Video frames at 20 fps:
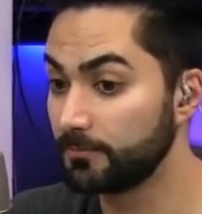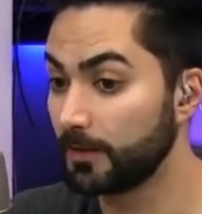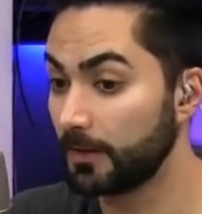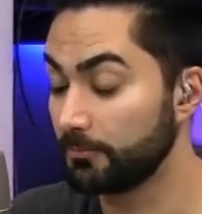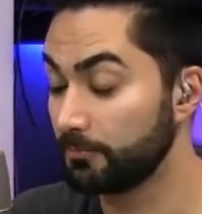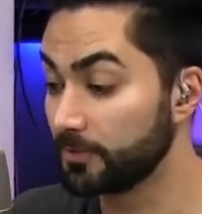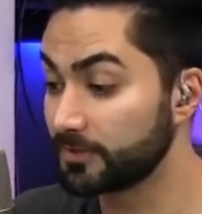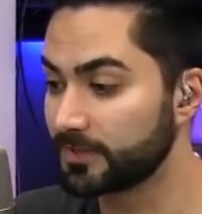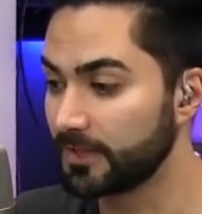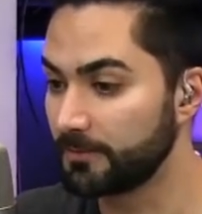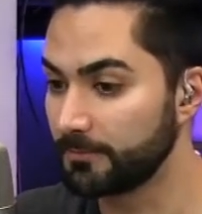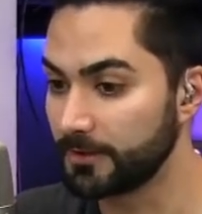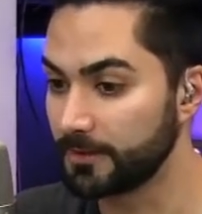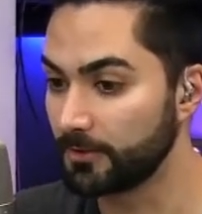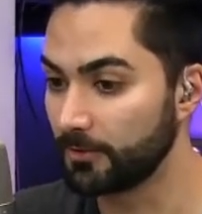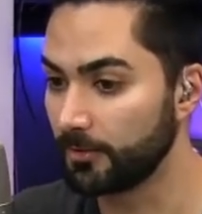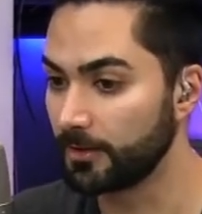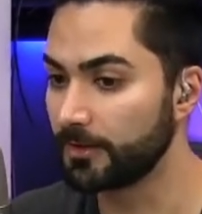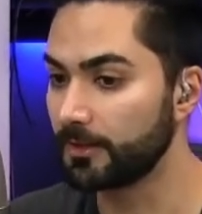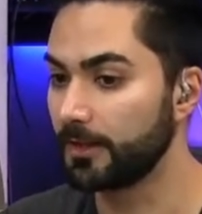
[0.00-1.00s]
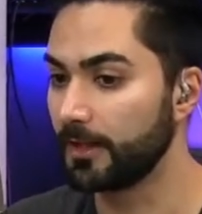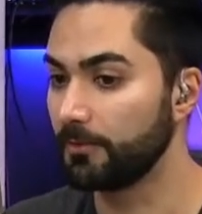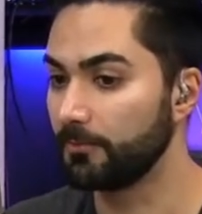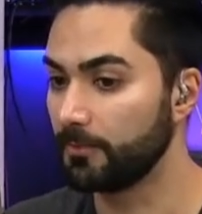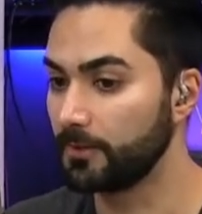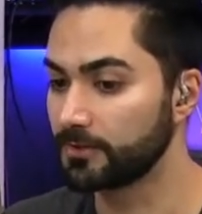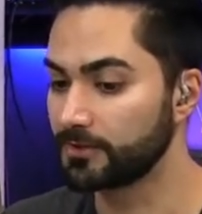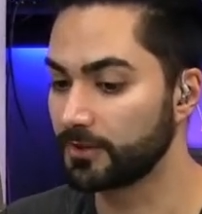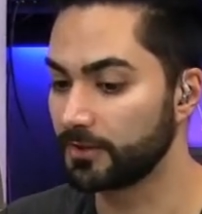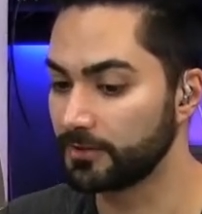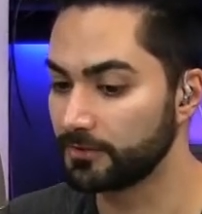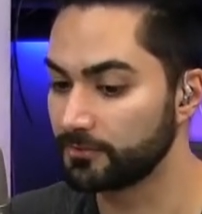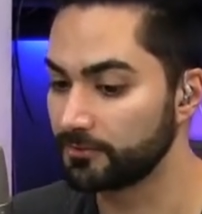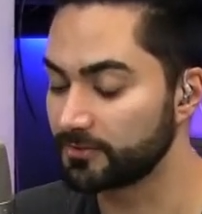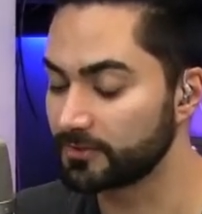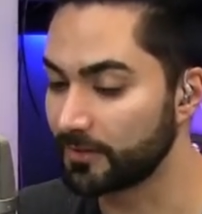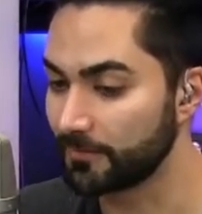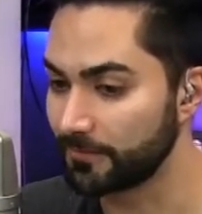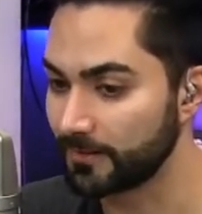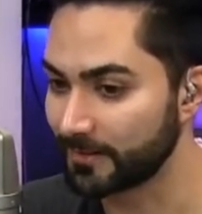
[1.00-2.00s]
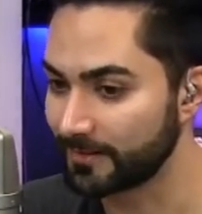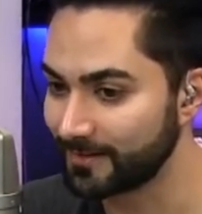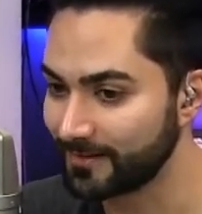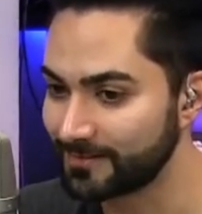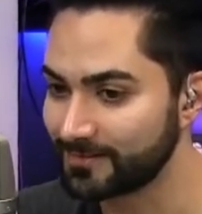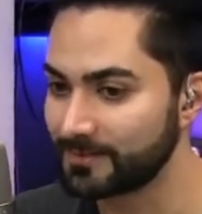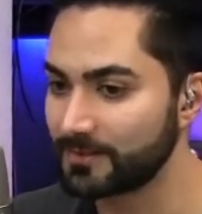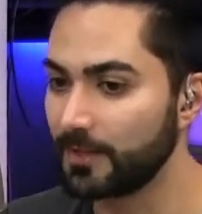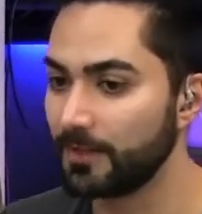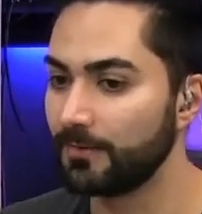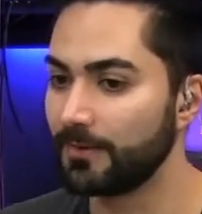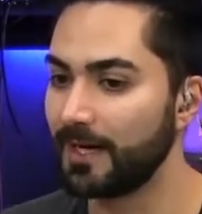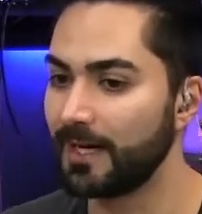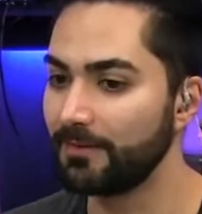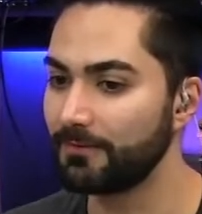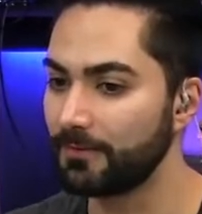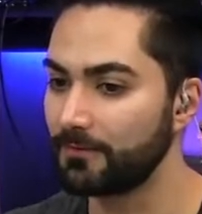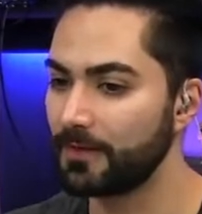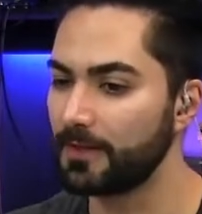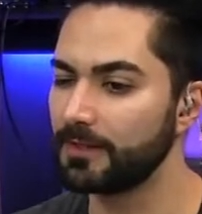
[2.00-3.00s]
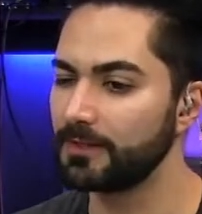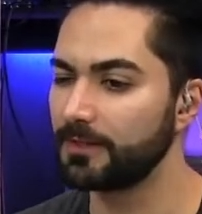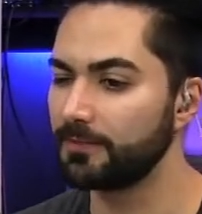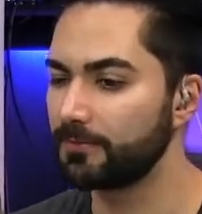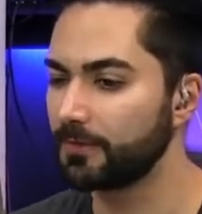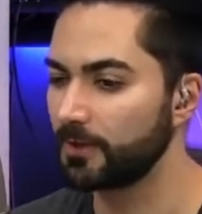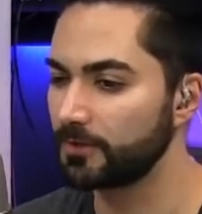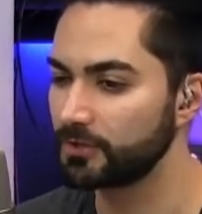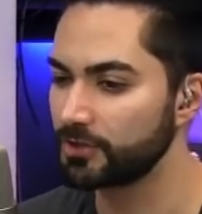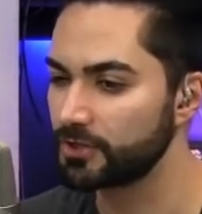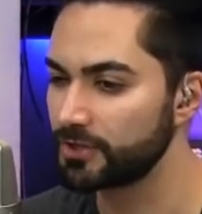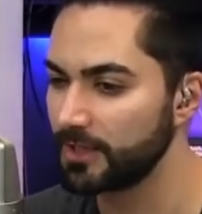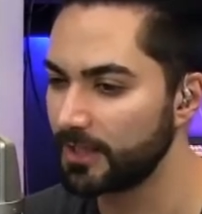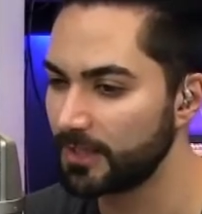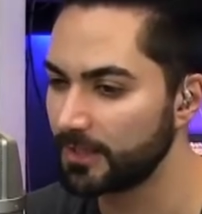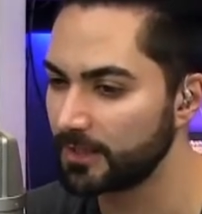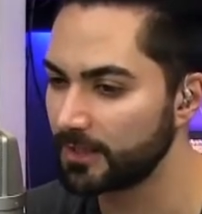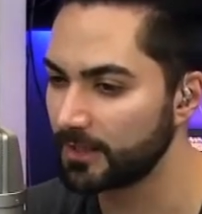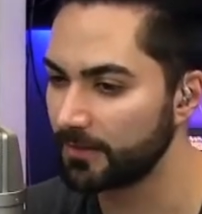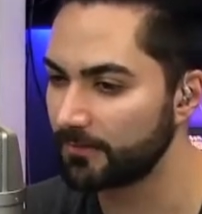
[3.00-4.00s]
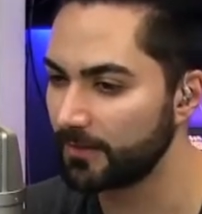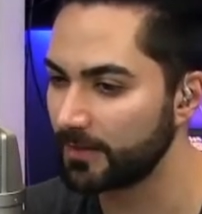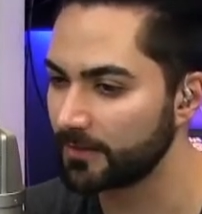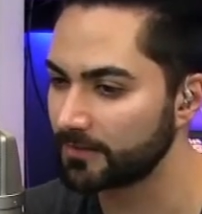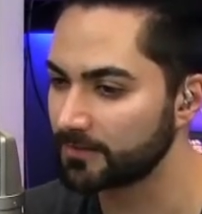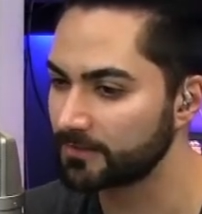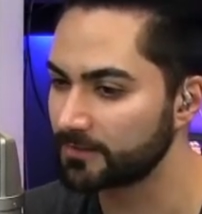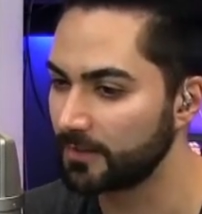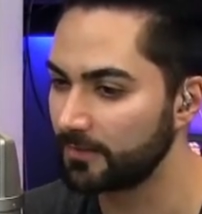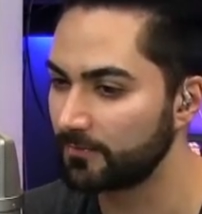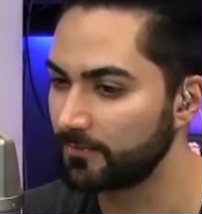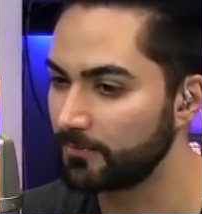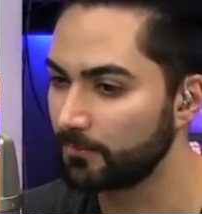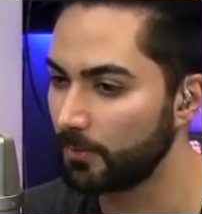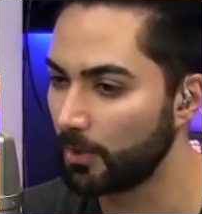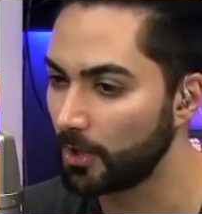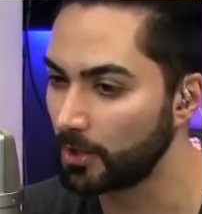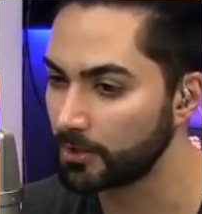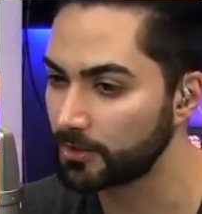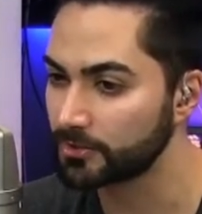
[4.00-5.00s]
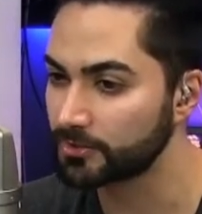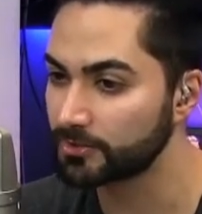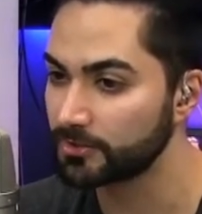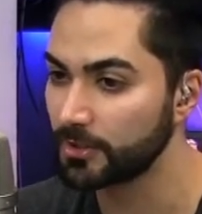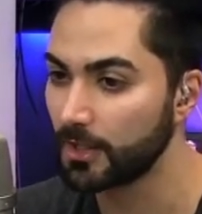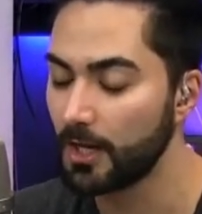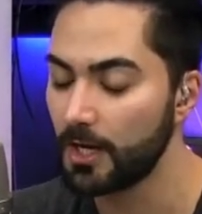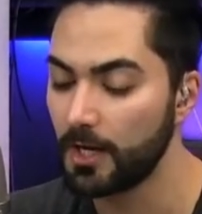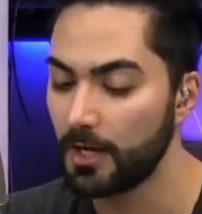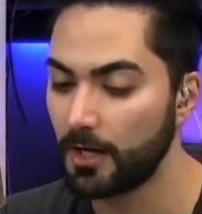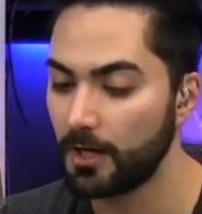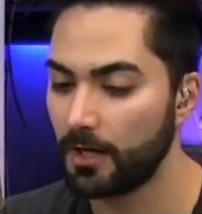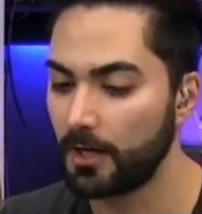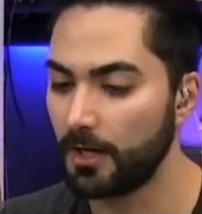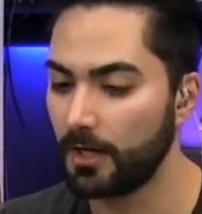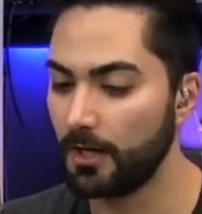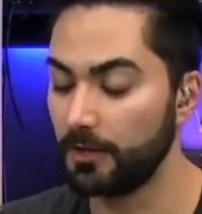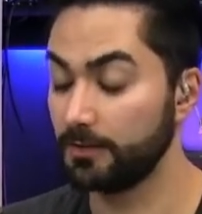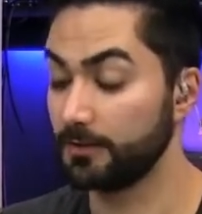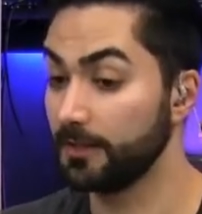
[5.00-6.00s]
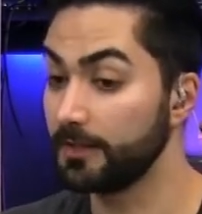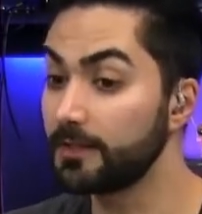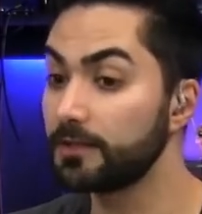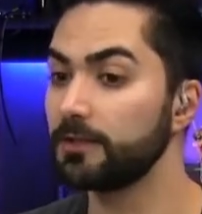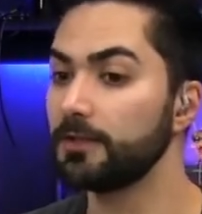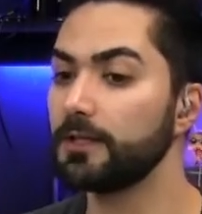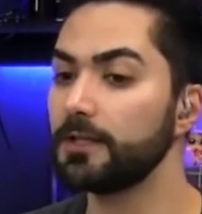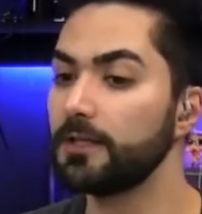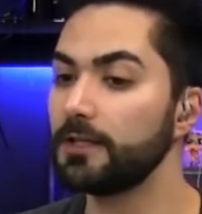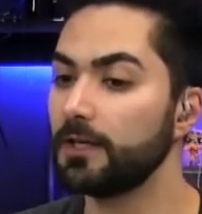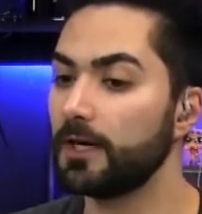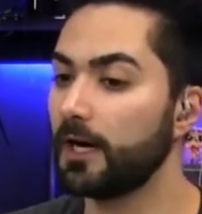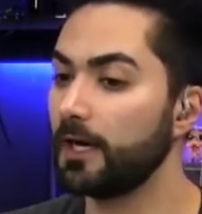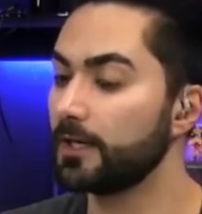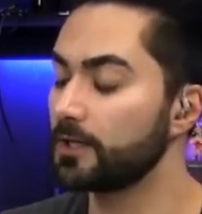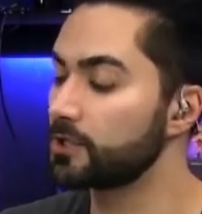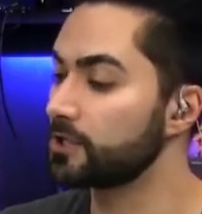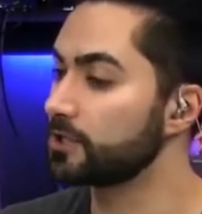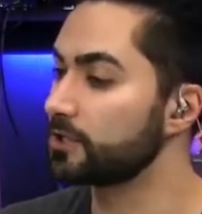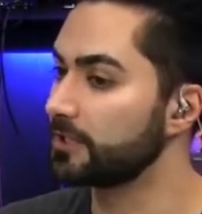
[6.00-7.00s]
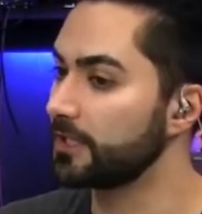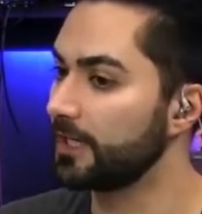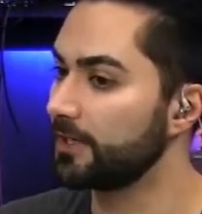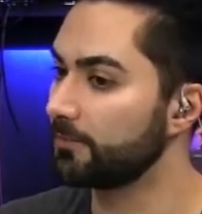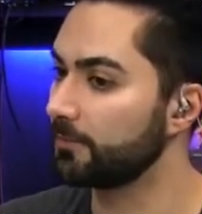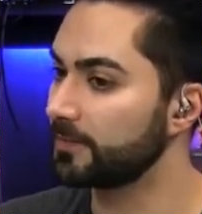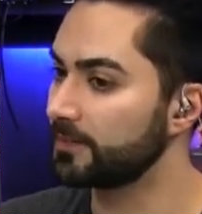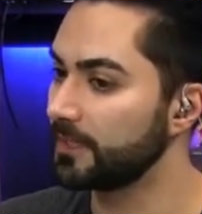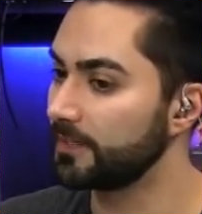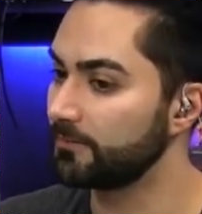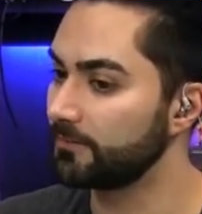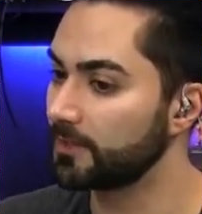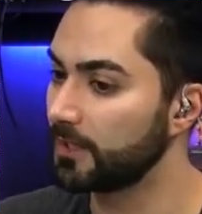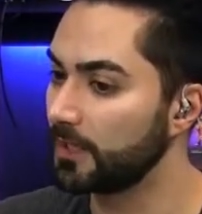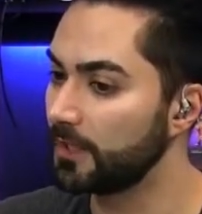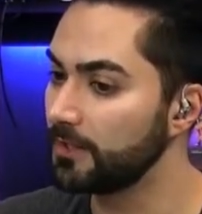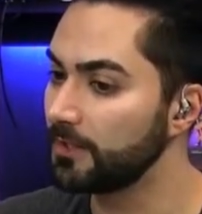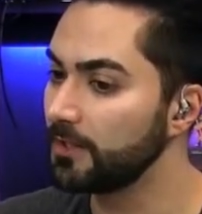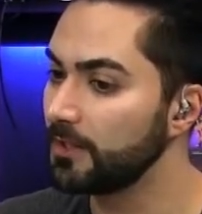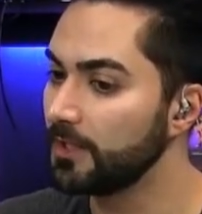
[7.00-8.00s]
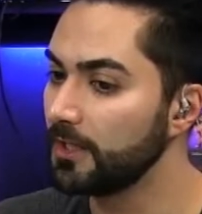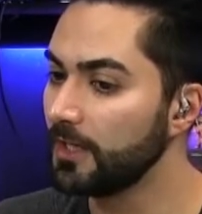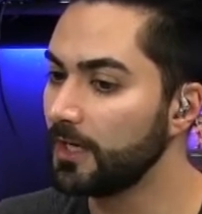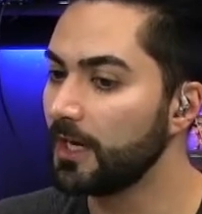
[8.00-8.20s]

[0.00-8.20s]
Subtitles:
was going to be a lawyer and I was going to do stuff like this. So I have a very different understanding of how this stuff works. Legally, I understand what they've done.